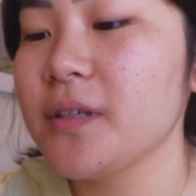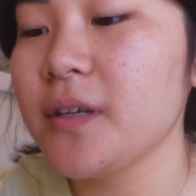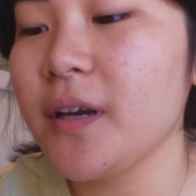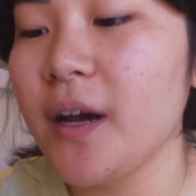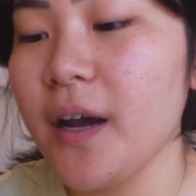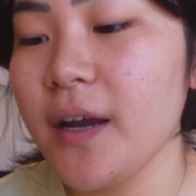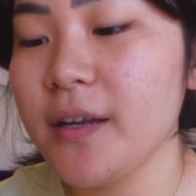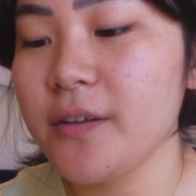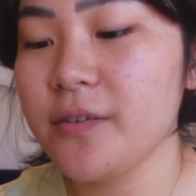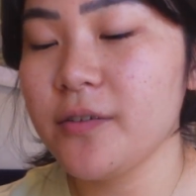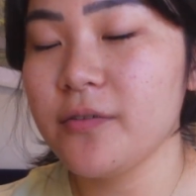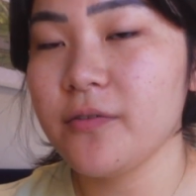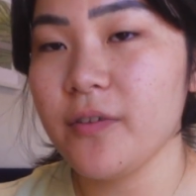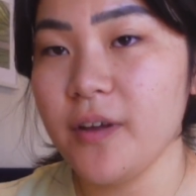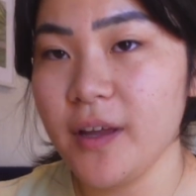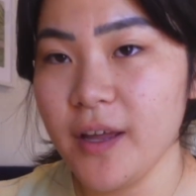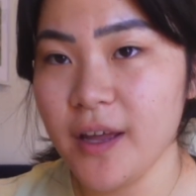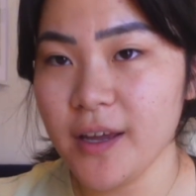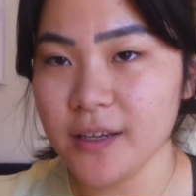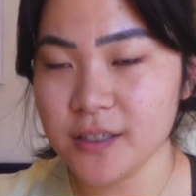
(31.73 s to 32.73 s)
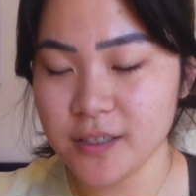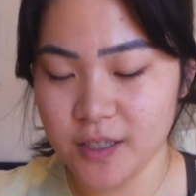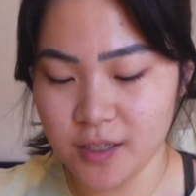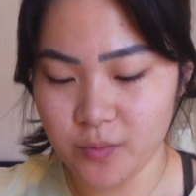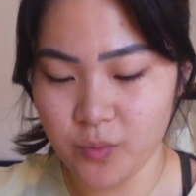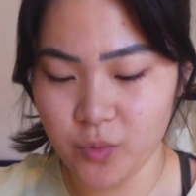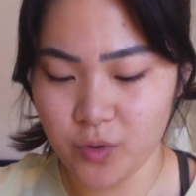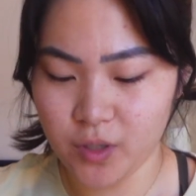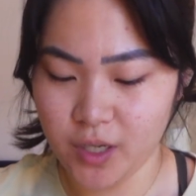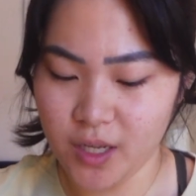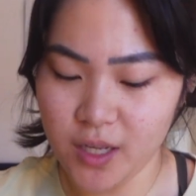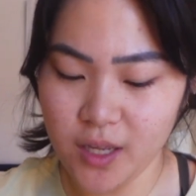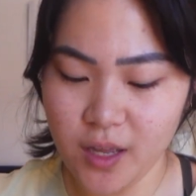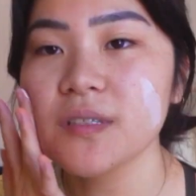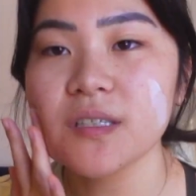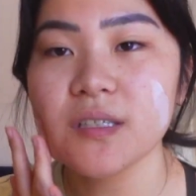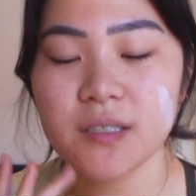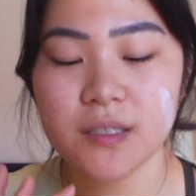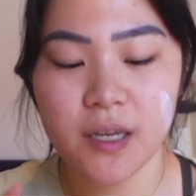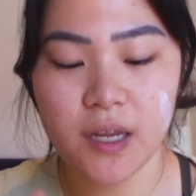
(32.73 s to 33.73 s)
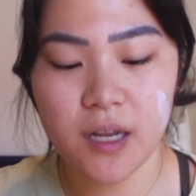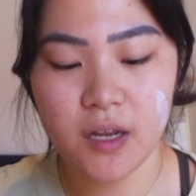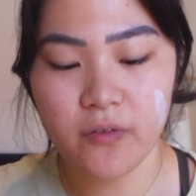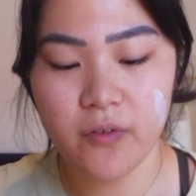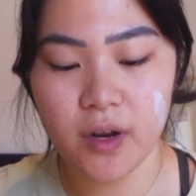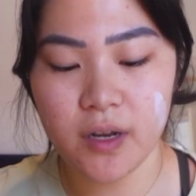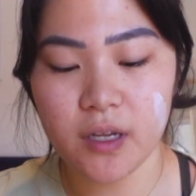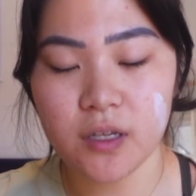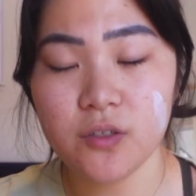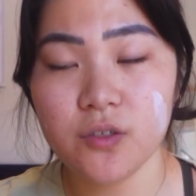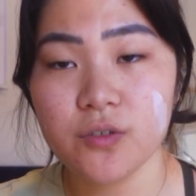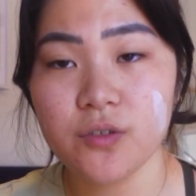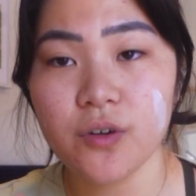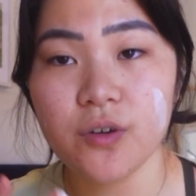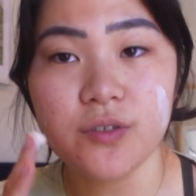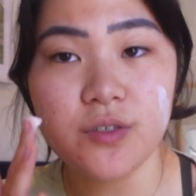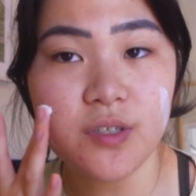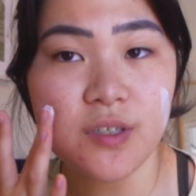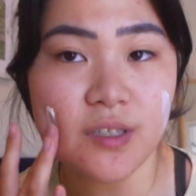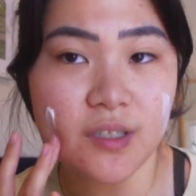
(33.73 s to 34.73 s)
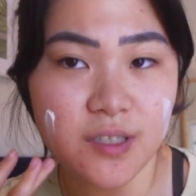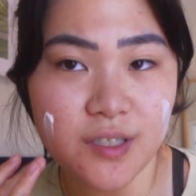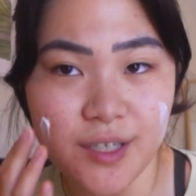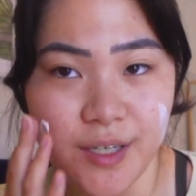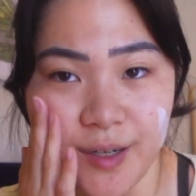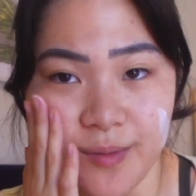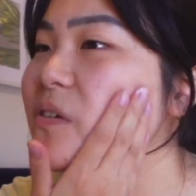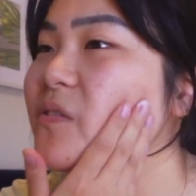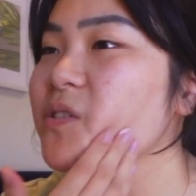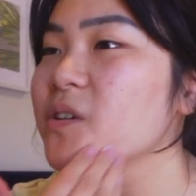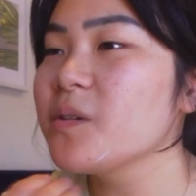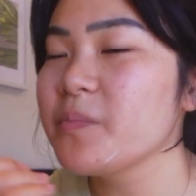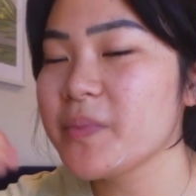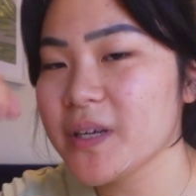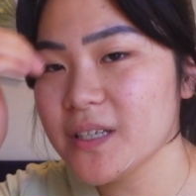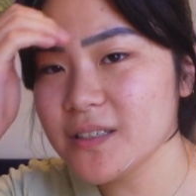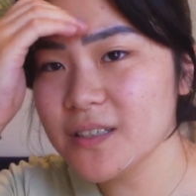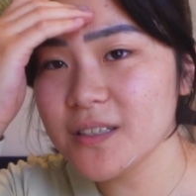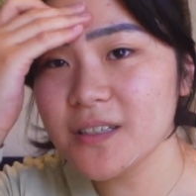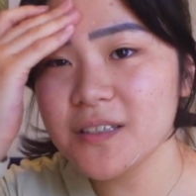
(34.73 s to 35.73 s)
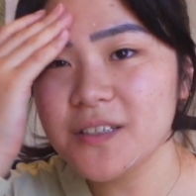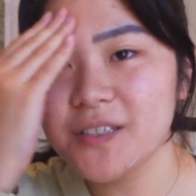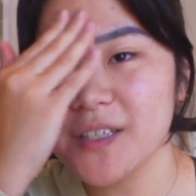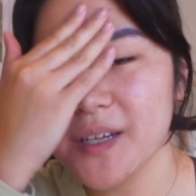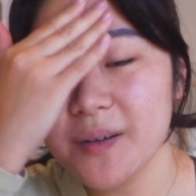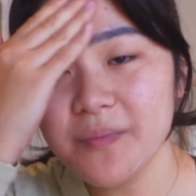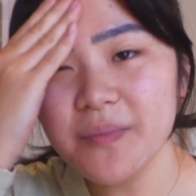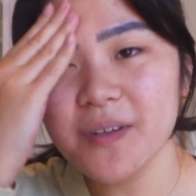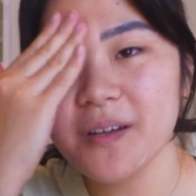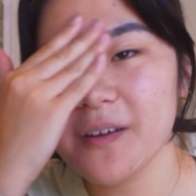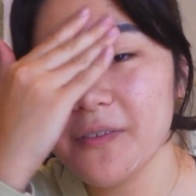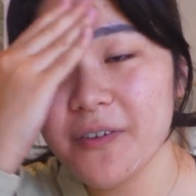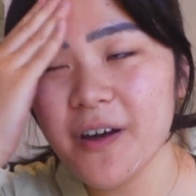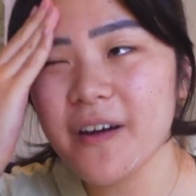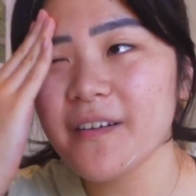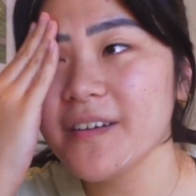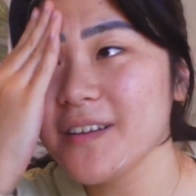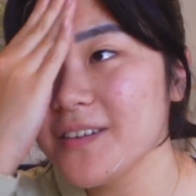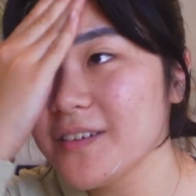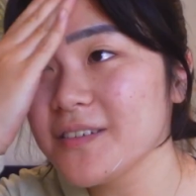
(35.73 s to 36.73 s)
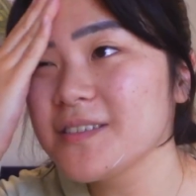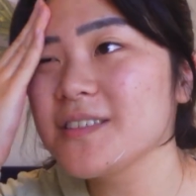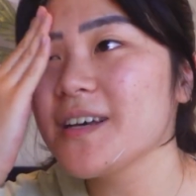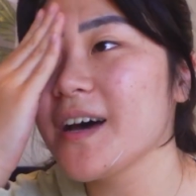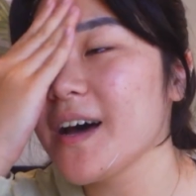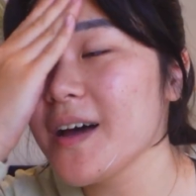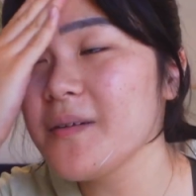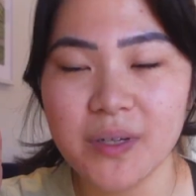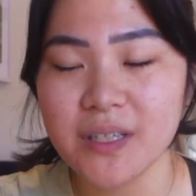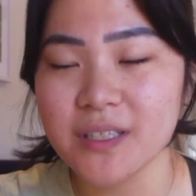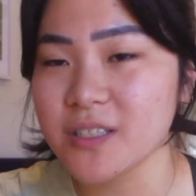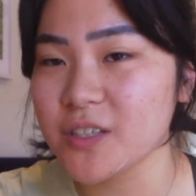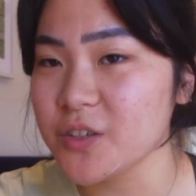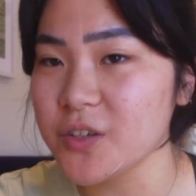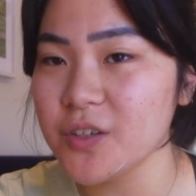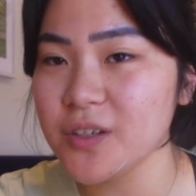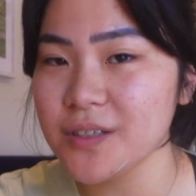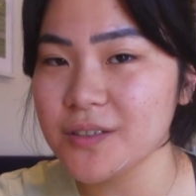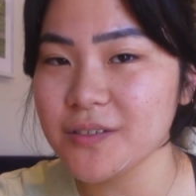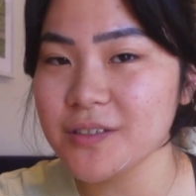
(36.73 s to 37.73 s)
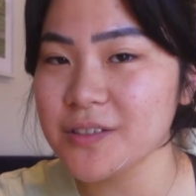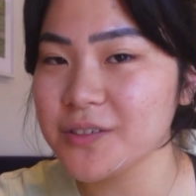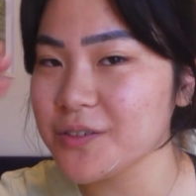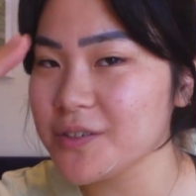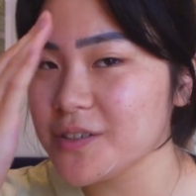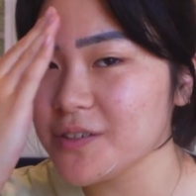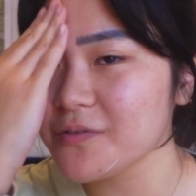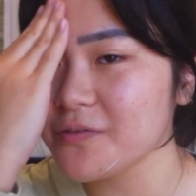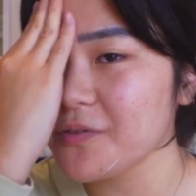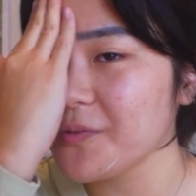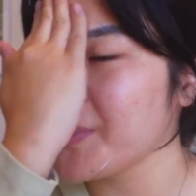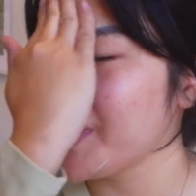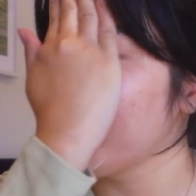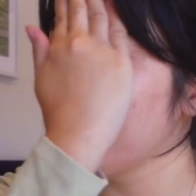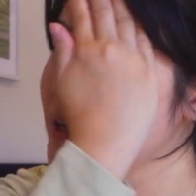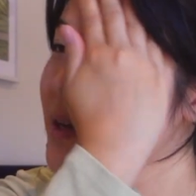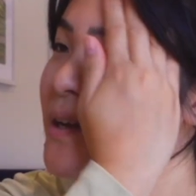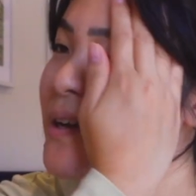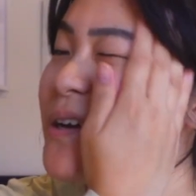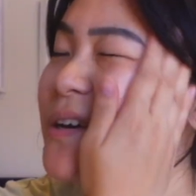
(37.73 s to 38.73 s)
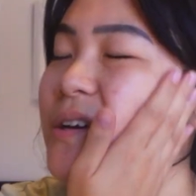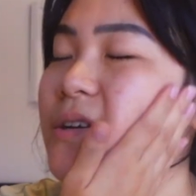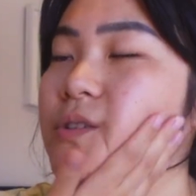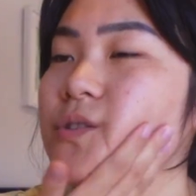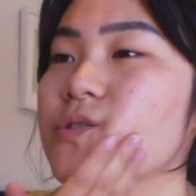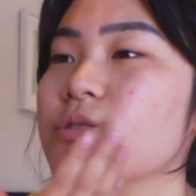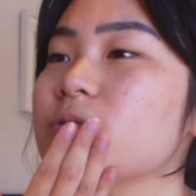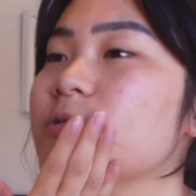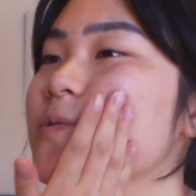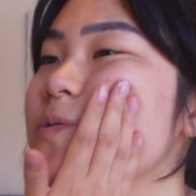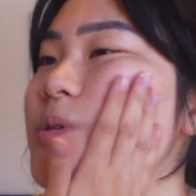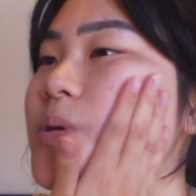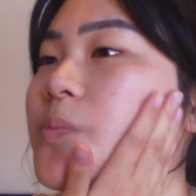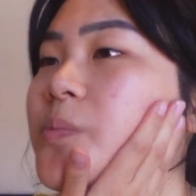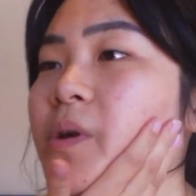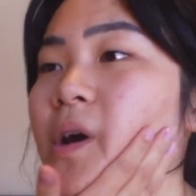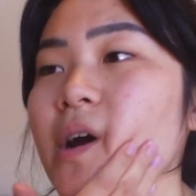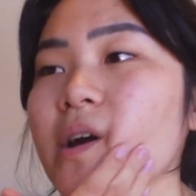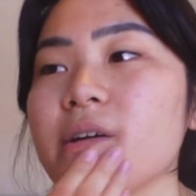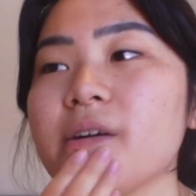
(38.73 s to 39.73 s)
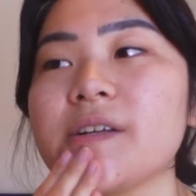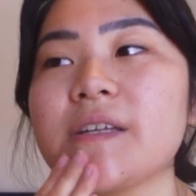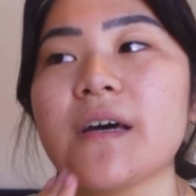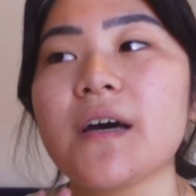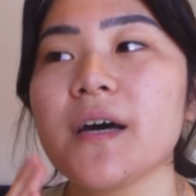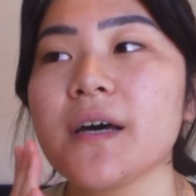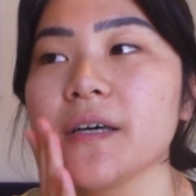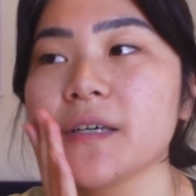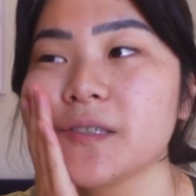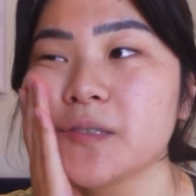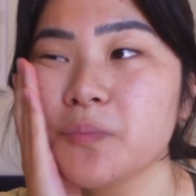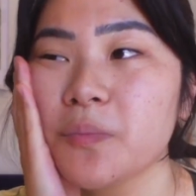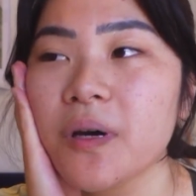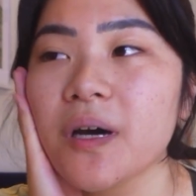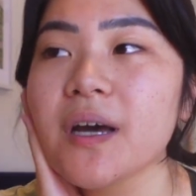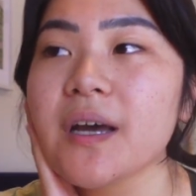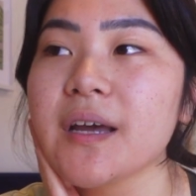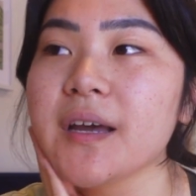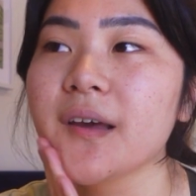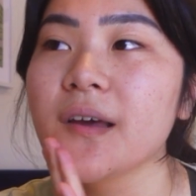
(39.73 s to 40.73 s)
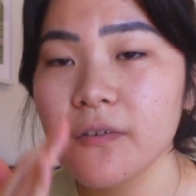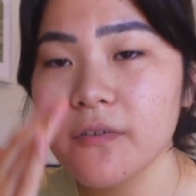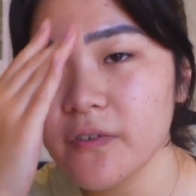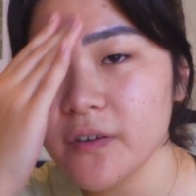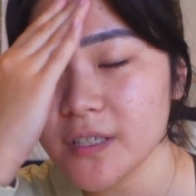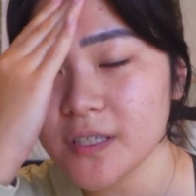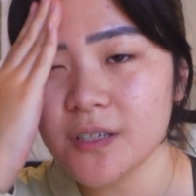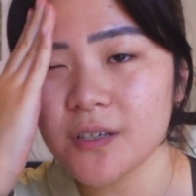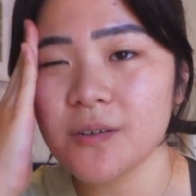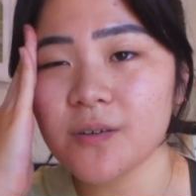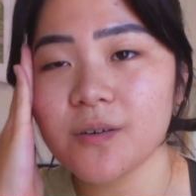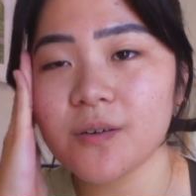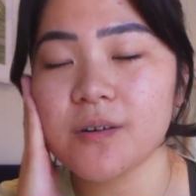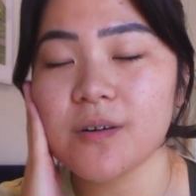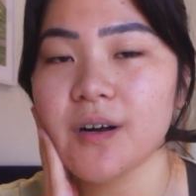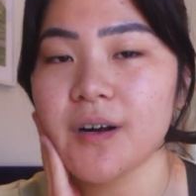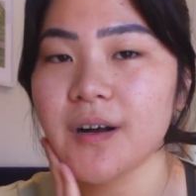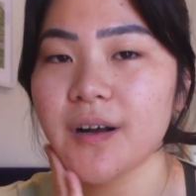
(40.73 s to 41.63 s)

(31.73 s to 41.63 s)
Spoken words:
kind of a hectic morning, just getting ready to go to the gym. I've not been to the gym in a very long time, but it's a New Year's resolution for me to prioritize my physical